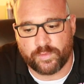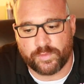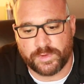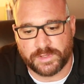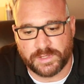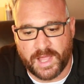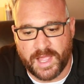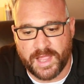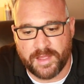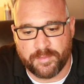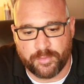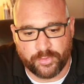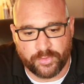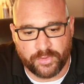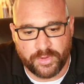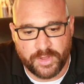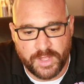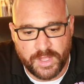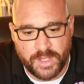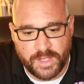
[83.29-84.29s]

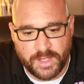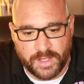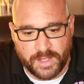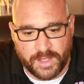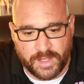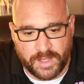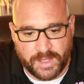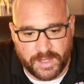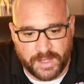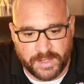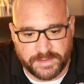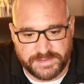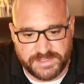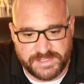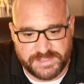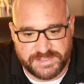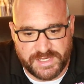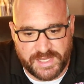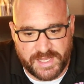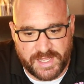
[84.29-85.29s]
reliable
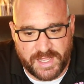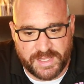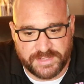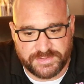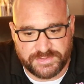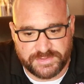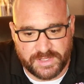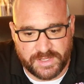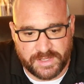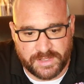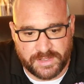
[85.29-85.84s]
DJI's